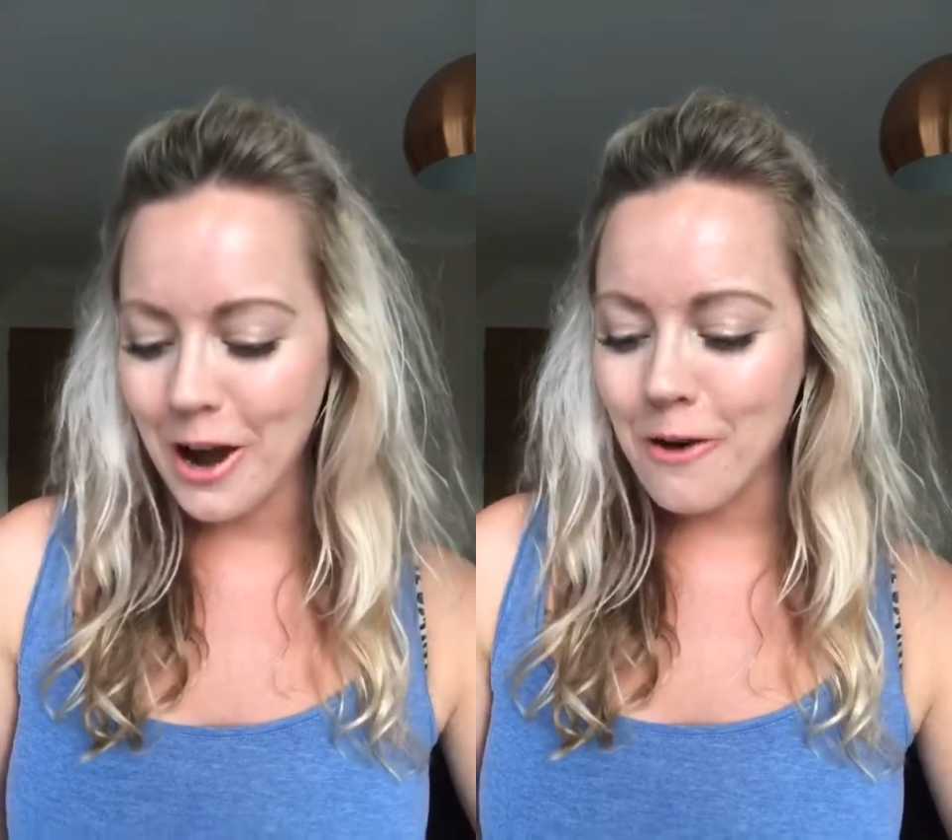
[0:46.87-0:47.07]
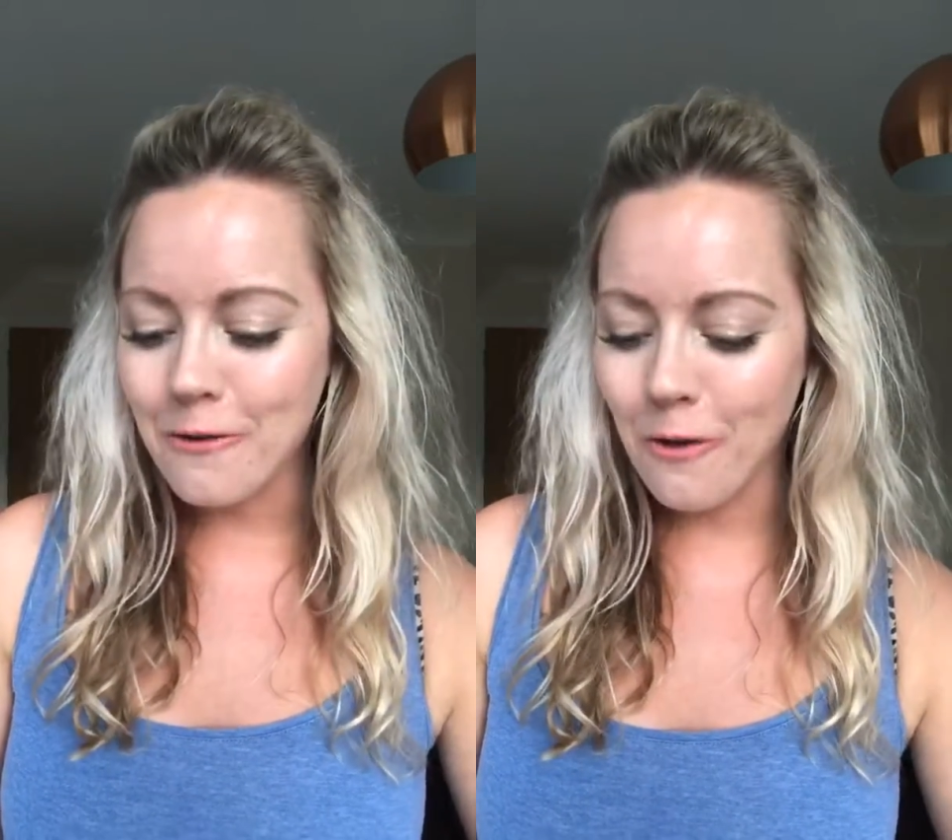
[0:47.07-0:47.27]

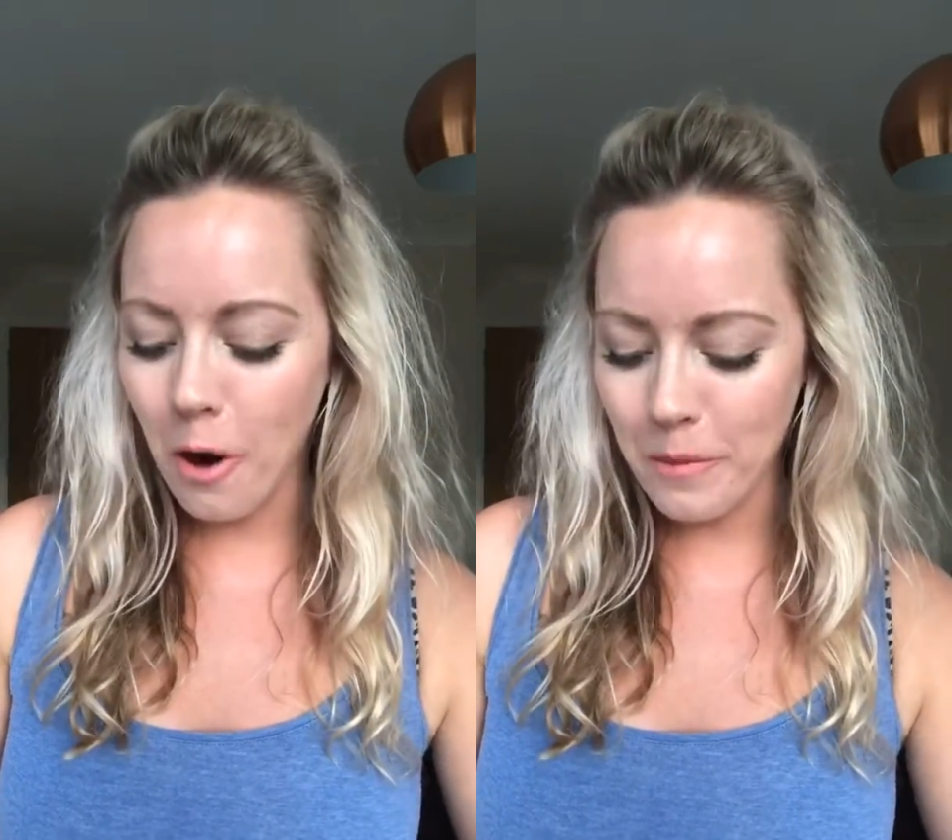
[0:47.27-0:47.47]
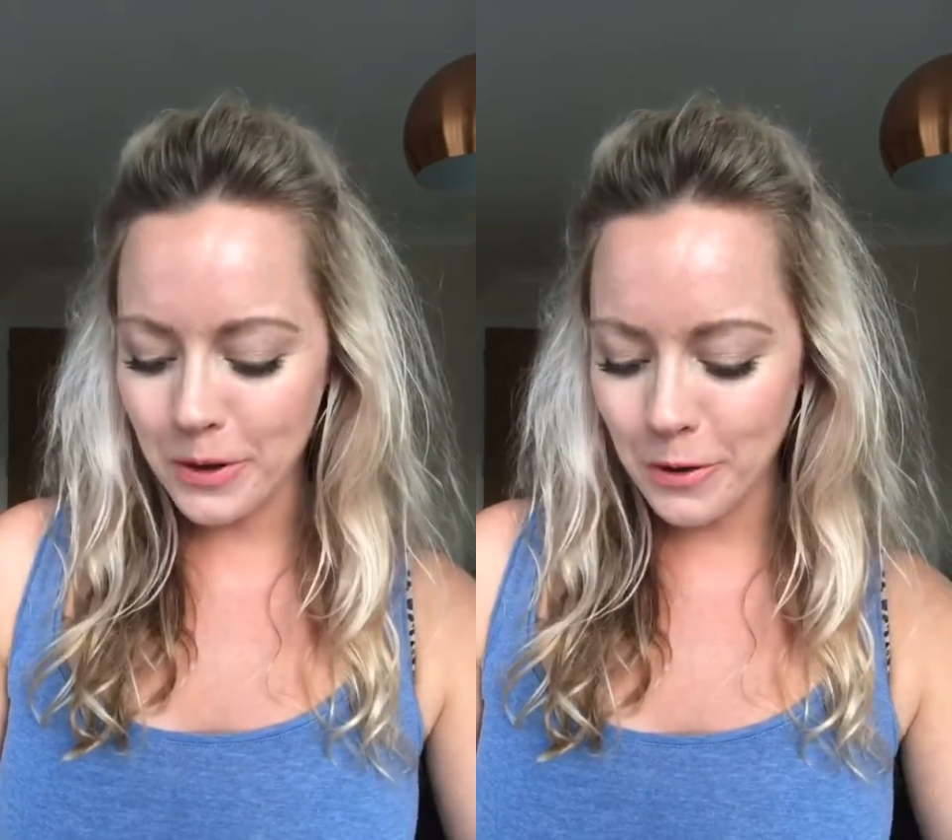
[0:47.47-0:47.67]

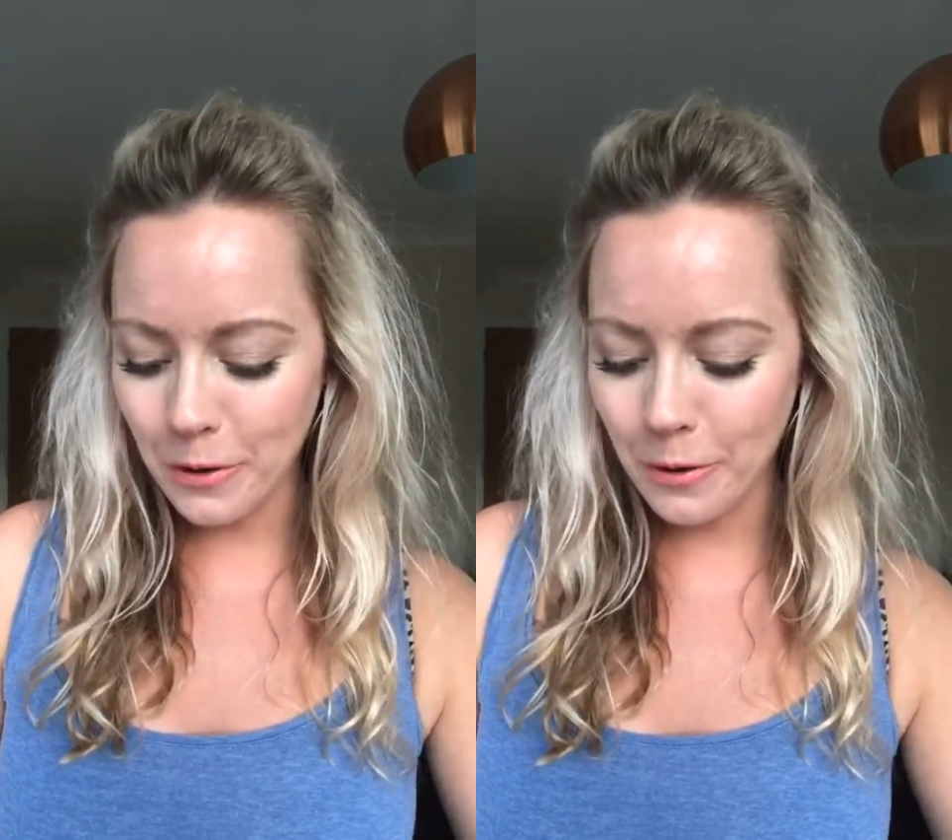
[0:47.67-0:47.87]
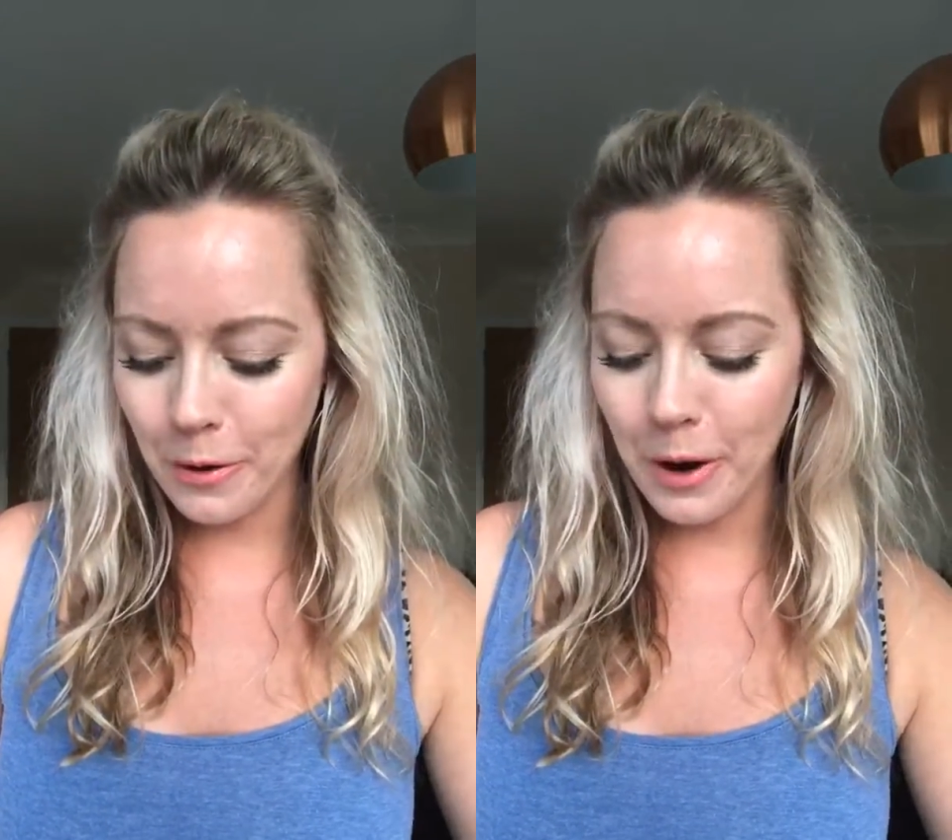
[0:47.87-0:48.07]
from
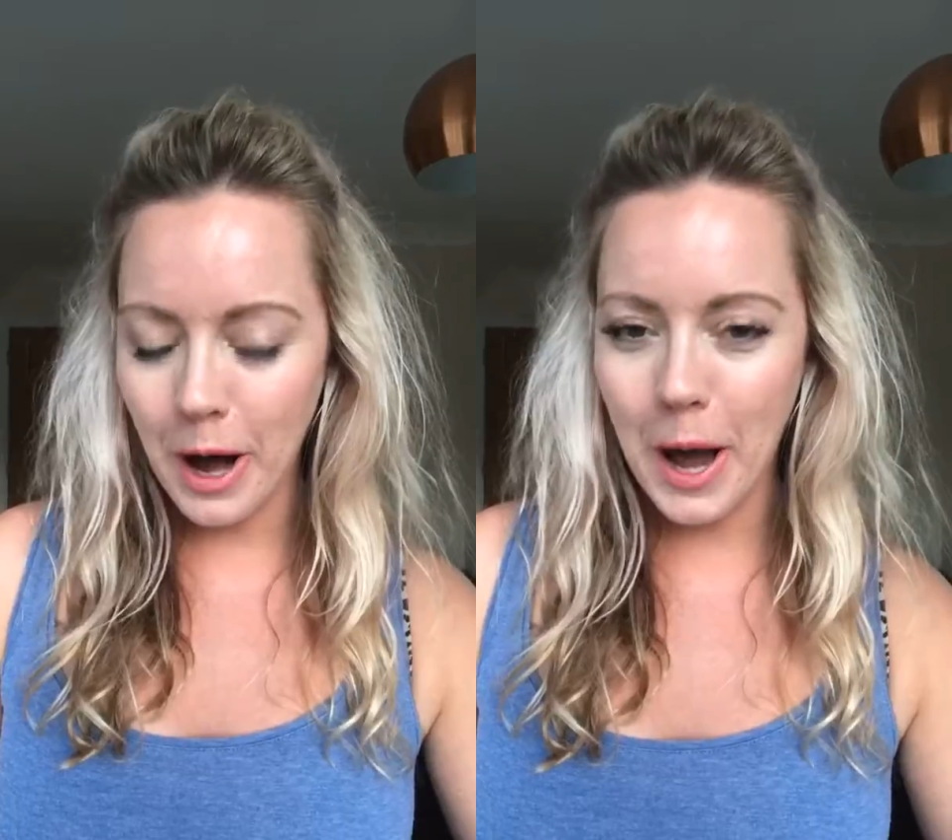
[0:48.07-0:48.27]
your